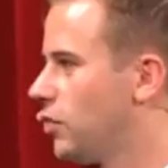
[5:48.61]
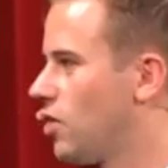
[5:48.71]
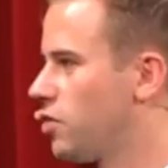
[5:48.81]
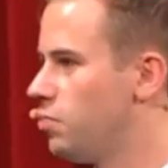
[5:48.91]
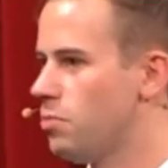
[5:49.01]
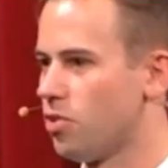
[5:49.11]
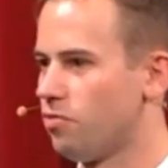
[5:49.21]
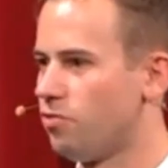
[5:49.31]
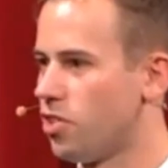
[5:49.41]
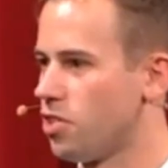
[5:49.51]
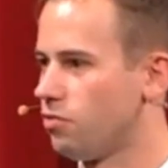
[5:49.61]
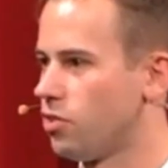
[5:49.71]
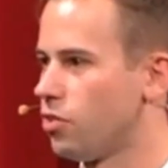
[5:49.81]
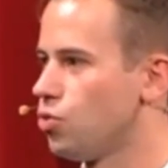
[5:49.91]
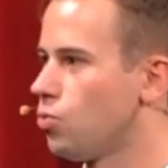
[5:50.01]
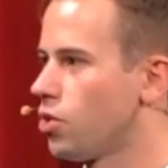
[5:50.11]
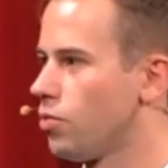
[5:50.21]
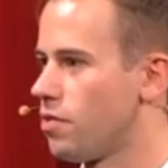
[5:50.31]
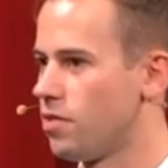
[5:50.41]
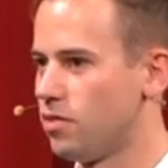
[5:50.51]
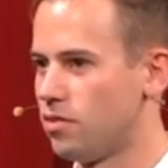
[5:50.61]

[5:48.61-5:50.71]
You know, other people are very difficult to work with.